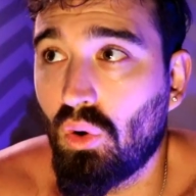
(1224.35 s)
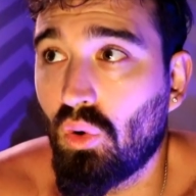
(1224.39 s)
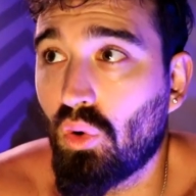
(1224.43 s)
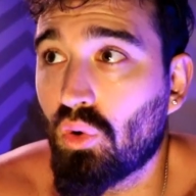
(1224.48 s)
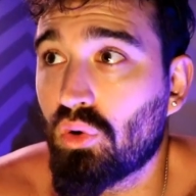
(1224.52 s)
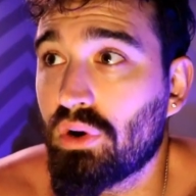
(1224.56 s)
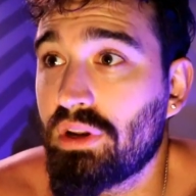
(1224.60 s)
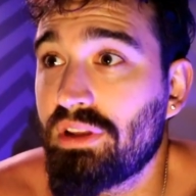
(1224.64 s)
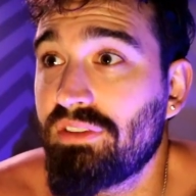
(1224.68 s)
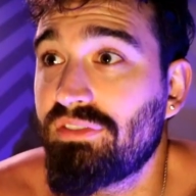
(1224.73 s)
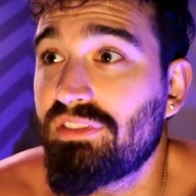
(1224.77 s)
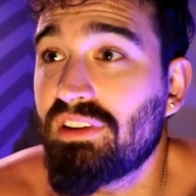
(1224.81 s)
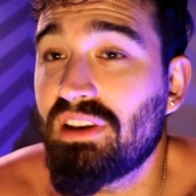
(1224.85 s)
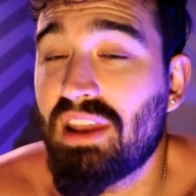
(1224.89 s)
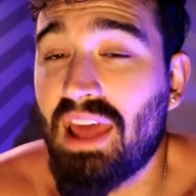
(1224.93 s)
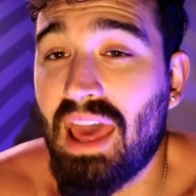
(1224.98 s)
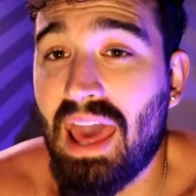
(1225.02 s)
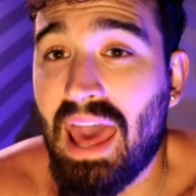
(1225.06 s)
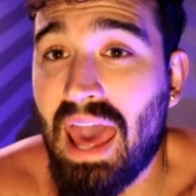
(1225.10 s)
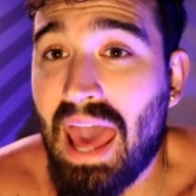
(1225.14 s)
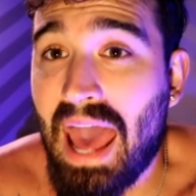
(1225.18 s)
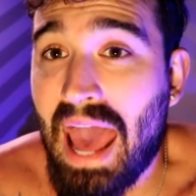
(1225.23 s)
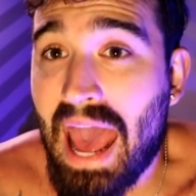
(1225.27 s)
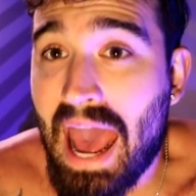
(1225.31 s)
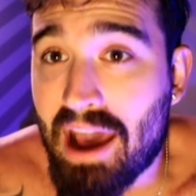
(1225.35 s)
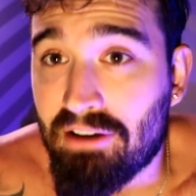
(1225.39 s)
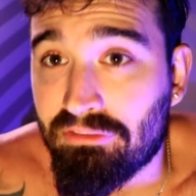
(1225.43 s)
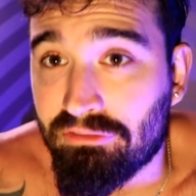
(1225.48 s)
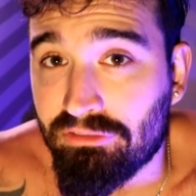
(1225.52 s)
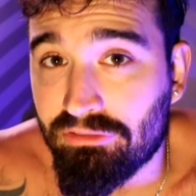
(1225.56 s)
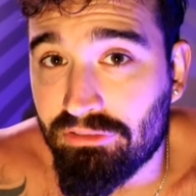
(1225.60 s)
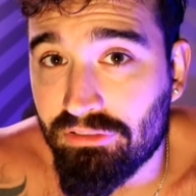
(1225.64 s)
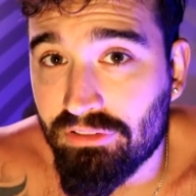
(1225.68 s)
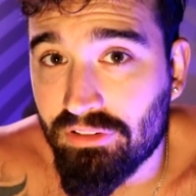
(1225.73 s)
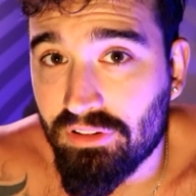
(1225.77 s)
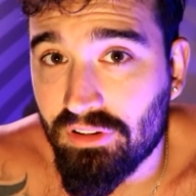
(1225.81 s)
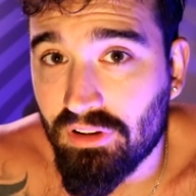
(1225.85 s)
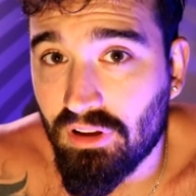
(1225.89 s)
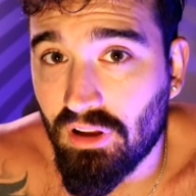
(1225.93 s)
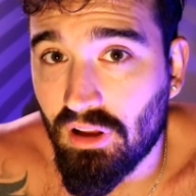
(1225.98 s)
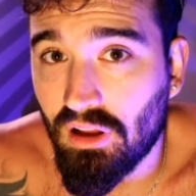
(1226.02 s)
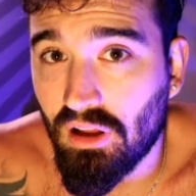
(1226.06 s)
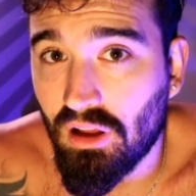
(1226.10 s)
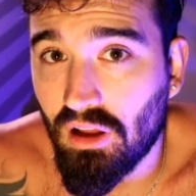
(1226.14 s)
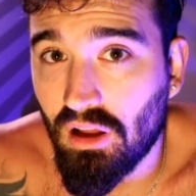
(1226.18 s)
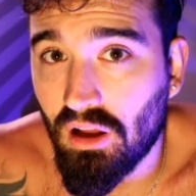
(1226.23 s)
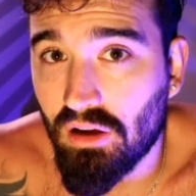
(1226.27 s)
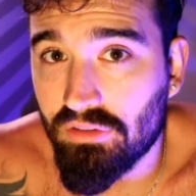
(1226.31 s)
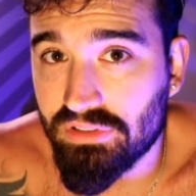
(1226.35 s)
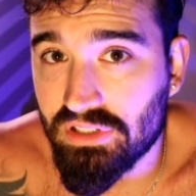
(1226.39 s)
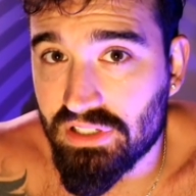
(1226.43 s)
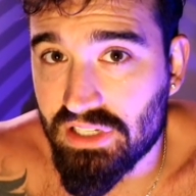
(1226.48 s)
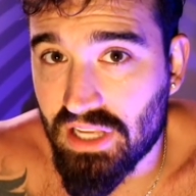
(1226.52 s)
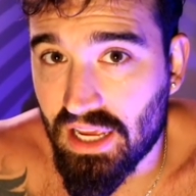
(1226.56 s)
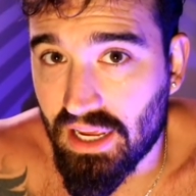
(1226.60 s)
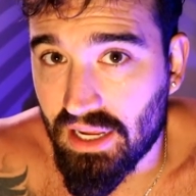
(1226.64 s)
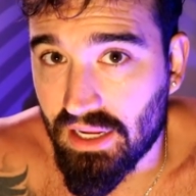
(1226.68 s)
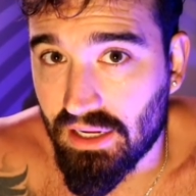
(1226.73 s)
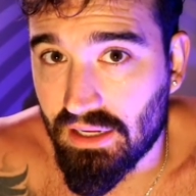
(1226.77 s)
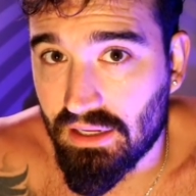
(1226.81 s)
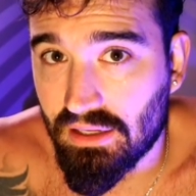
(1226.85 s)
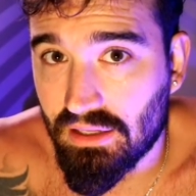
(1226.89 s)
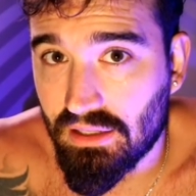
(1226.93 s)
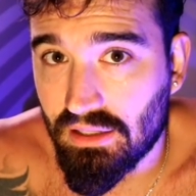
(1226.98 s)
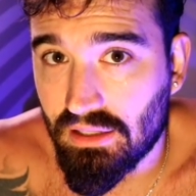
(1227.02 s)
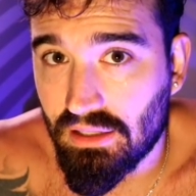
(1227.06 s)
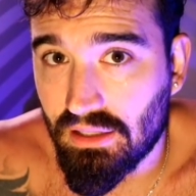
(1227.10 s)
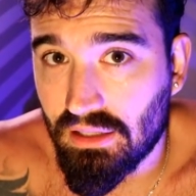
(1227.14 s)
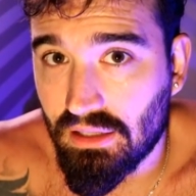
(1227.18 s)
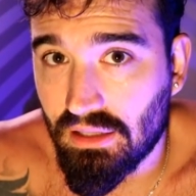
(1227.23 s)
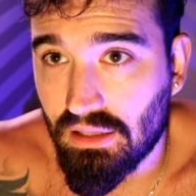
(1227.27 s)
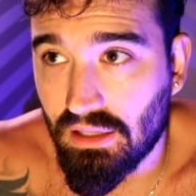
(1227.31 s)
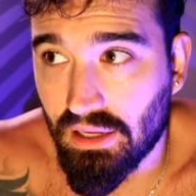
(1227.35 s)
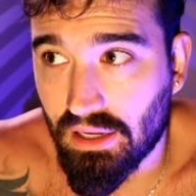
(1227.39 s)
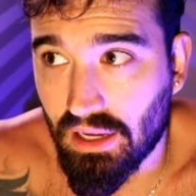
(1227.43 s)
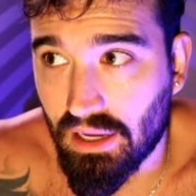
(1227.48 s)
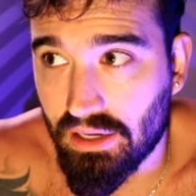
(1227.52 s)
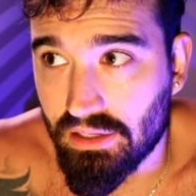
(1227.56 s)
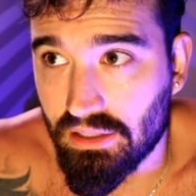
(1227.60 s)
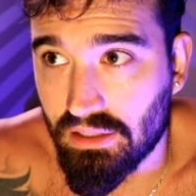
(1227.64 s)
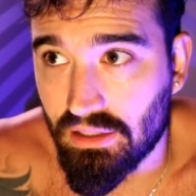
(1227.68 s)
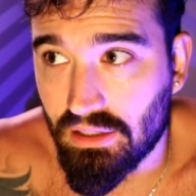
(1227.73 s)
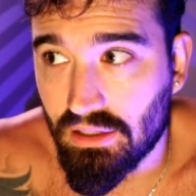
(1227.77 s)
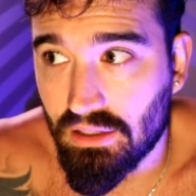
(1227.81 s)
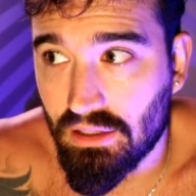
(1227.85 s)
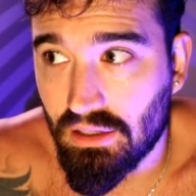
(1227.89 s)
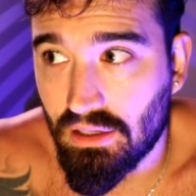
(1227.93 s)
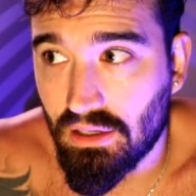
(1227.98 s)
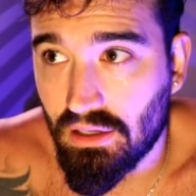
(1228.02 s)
or even half of a day like I did.